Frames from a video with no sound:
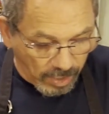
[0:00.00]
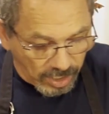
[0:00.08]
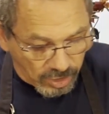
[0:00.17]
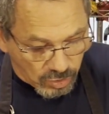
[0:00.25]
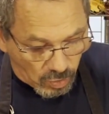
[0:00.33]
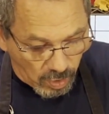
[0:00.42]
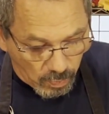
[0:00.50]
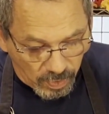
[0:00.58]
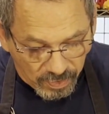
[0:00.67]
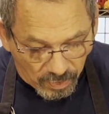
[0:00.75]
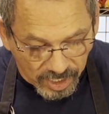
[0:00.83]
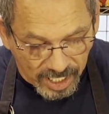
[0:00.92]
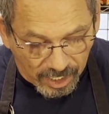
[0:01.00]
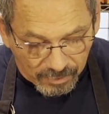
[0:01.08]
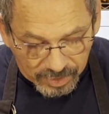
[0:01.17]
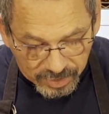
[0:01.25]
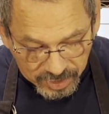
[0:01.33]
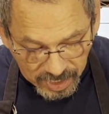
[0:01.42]
we're going to start with our
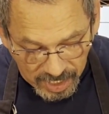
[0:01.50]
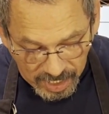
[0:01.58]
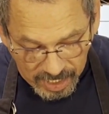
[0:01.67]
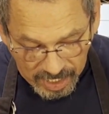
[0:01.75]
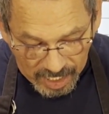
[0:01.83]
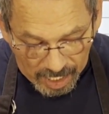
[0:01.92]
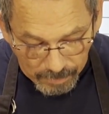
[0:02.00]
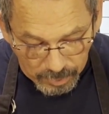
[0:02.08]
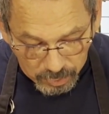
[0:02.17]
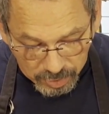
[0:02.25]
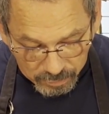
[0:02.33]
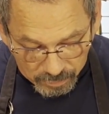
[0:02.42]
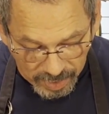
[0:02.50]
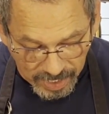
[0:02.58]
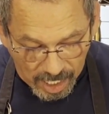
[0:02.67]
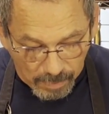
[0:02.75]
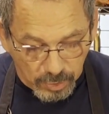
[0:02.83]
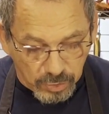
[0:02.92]
carrots. And I'm using
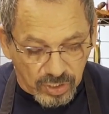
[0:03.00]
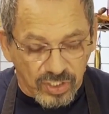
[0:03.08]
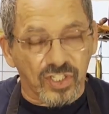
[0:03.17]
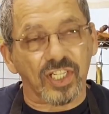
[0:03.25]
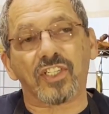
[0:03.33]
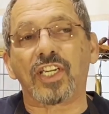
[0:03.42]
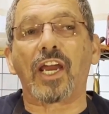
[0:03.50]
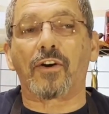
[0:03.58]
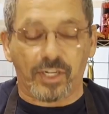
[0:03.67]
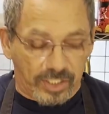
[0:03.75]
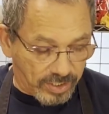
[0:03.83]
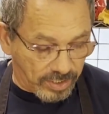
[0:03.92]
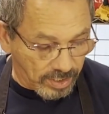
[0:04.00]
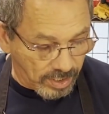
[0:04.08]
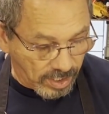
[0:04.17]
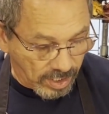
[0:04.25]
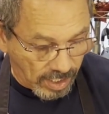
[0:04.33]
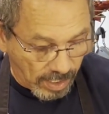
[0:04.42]
6 carrots.
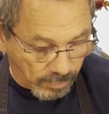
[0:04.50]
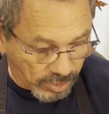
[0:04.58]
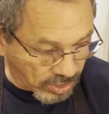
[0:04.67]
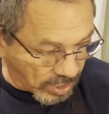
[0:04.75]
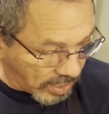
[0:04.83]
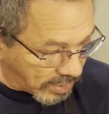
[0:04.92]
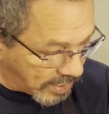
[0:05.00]
And we're just going to